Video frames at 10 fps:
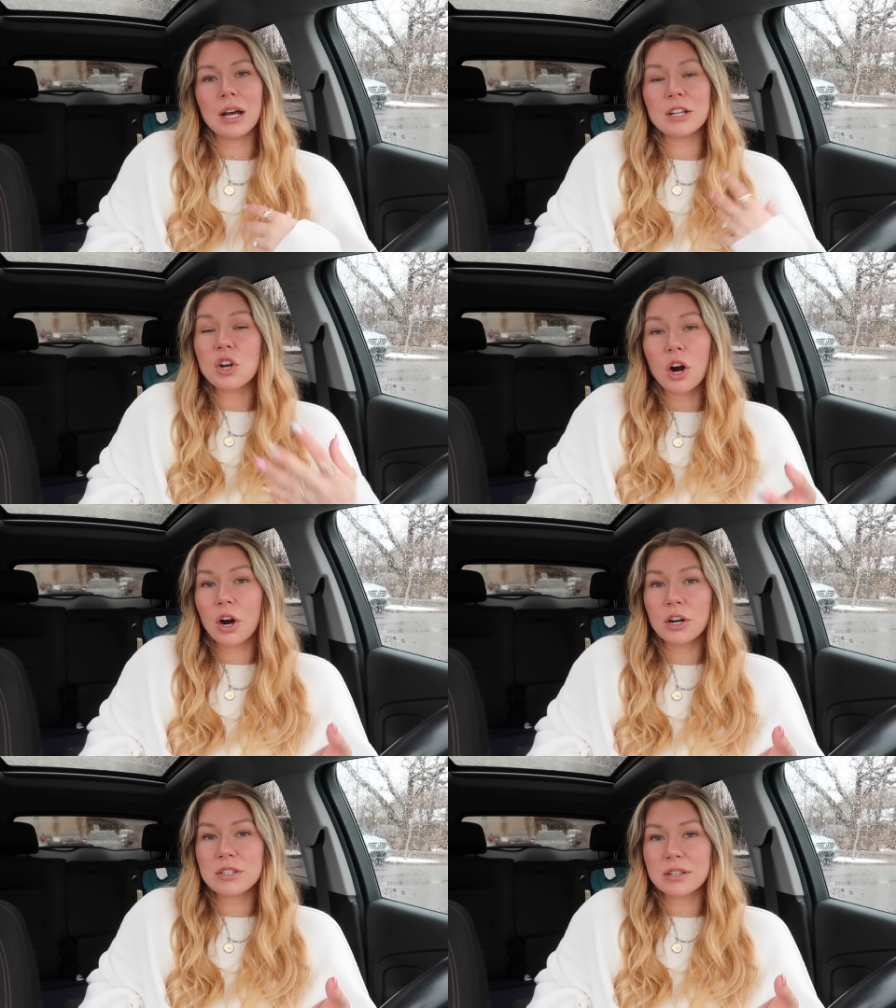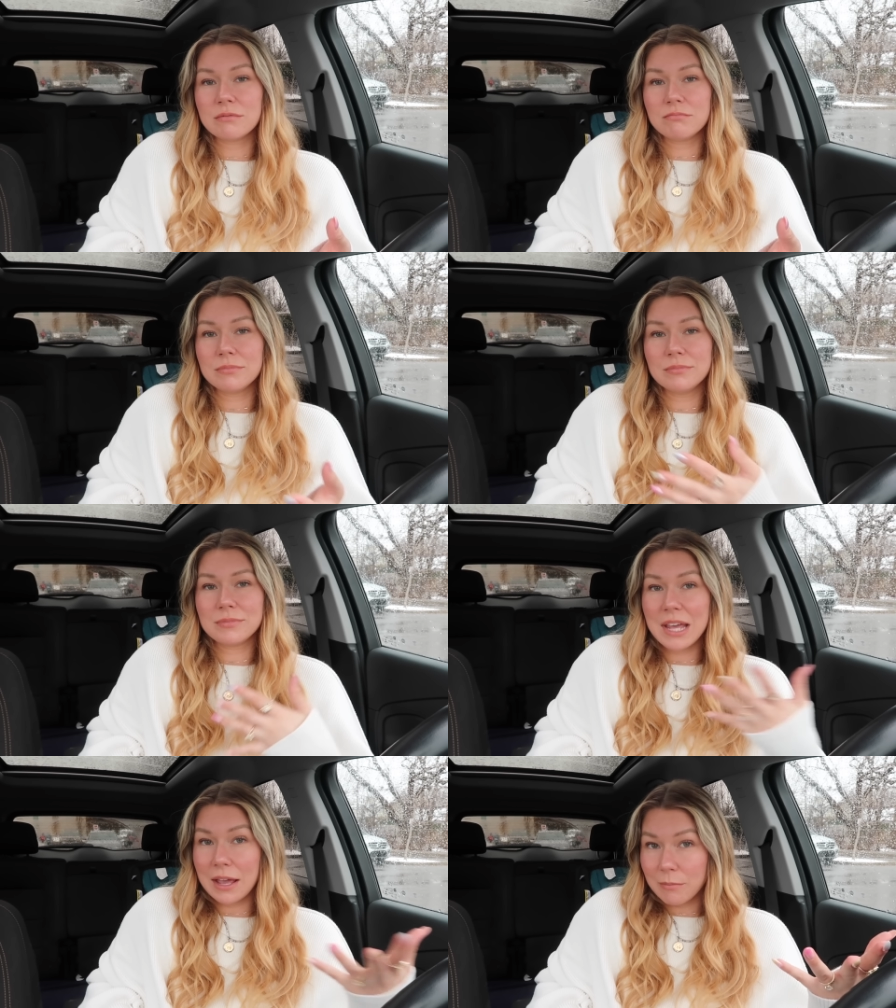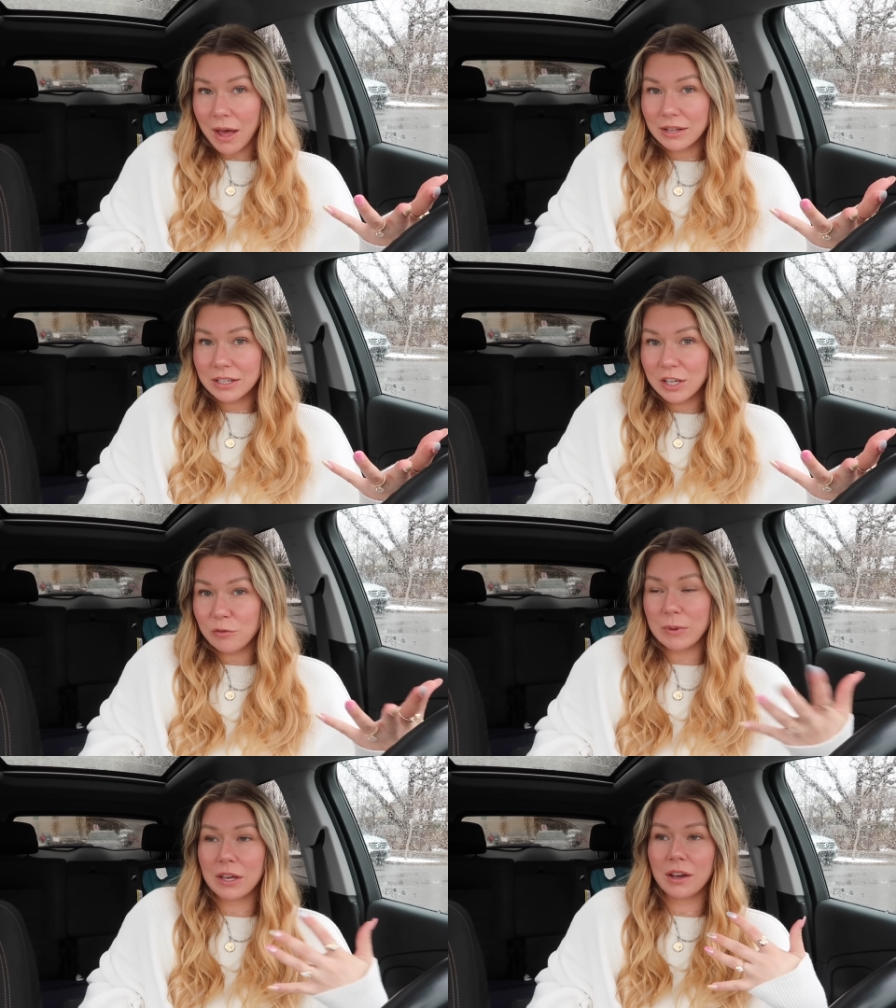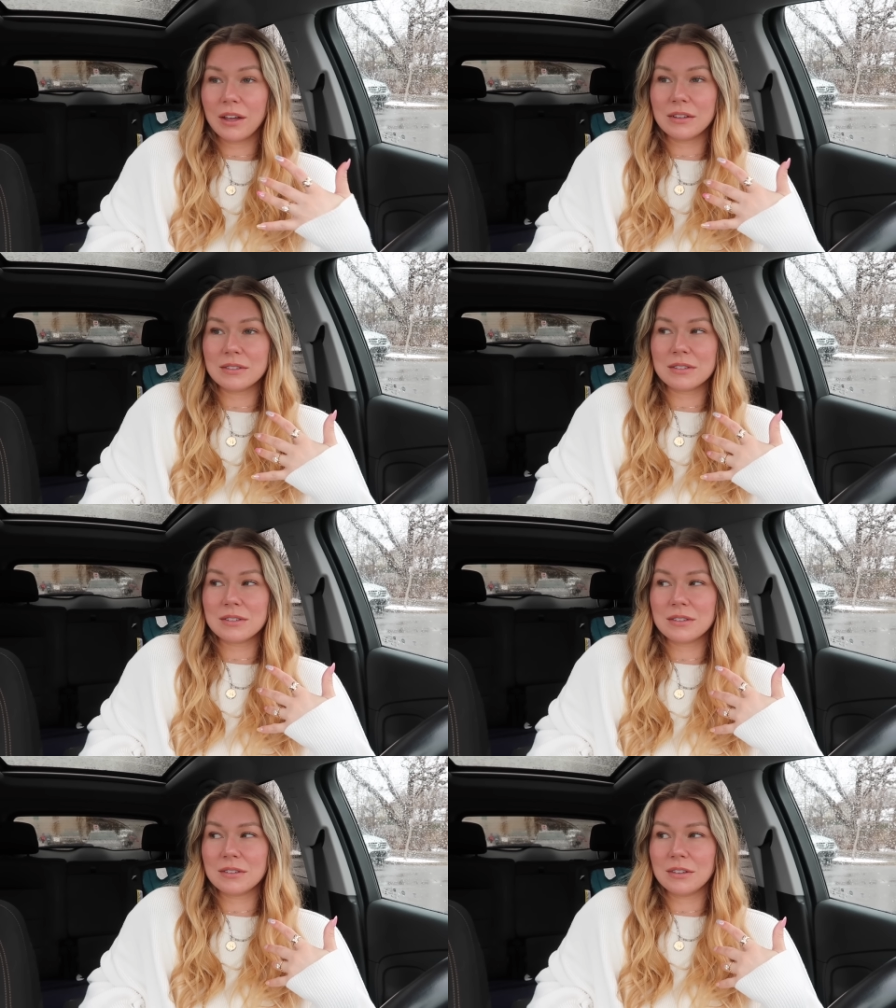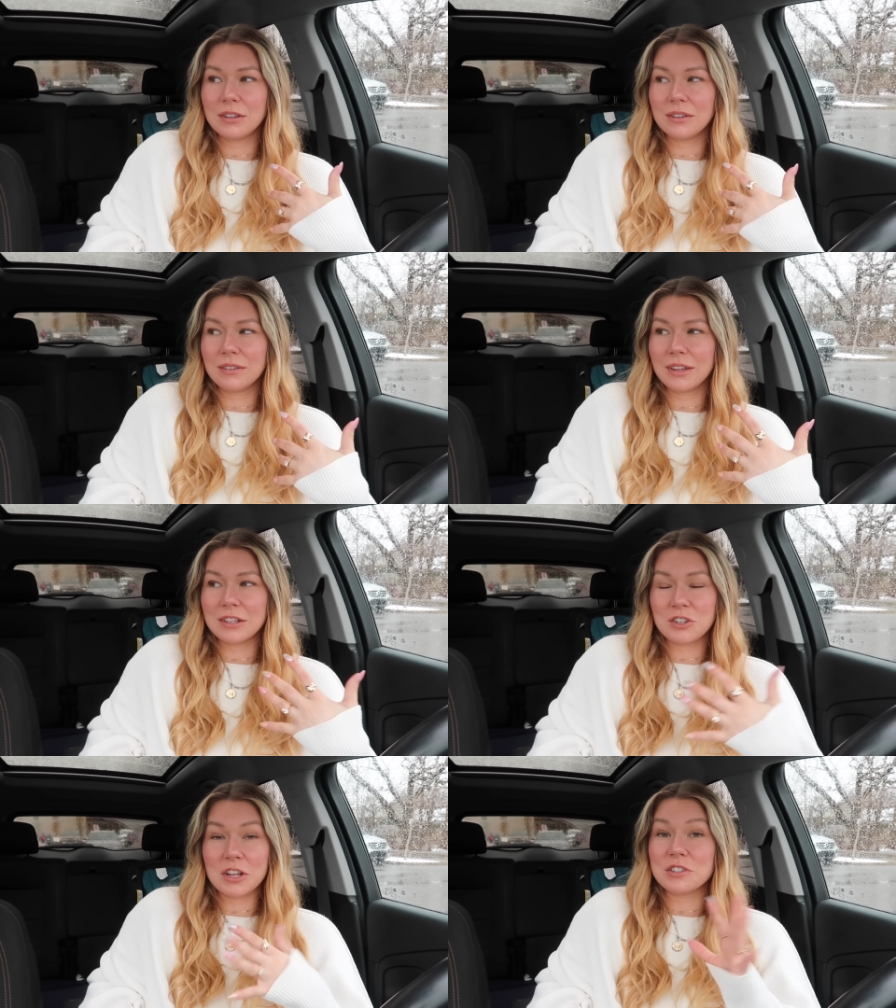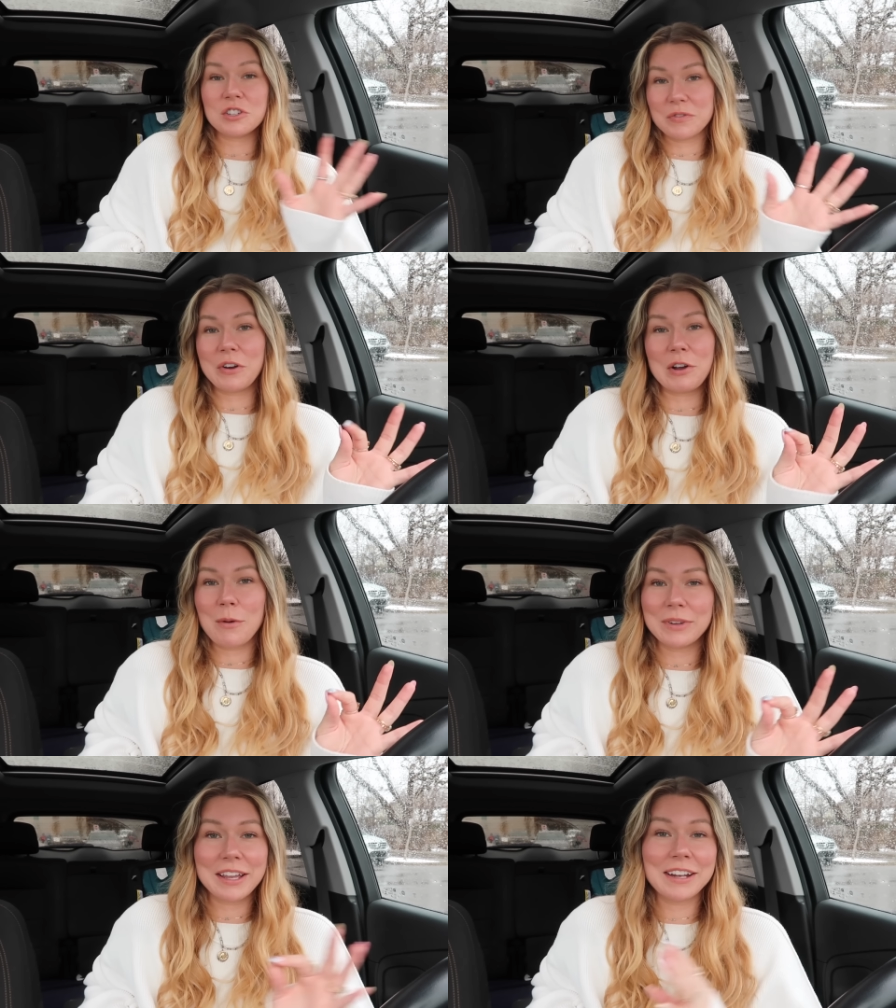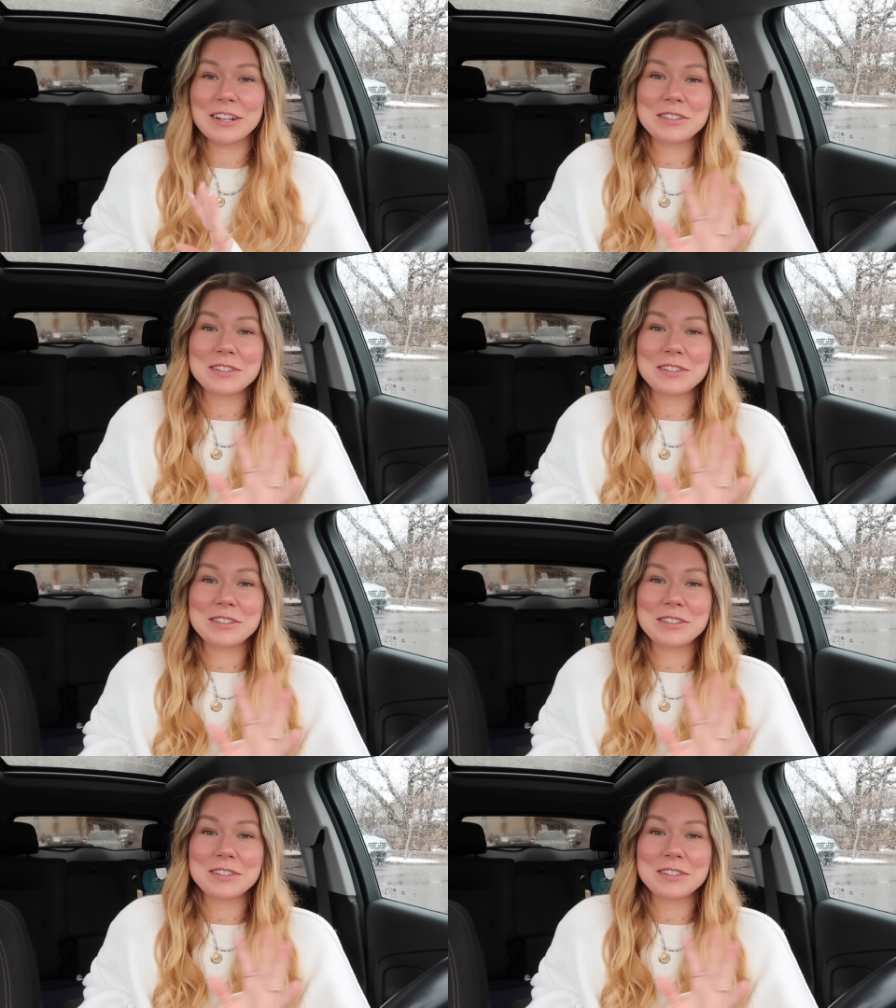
it's hard to take a mat leave because it's it's just very complicated.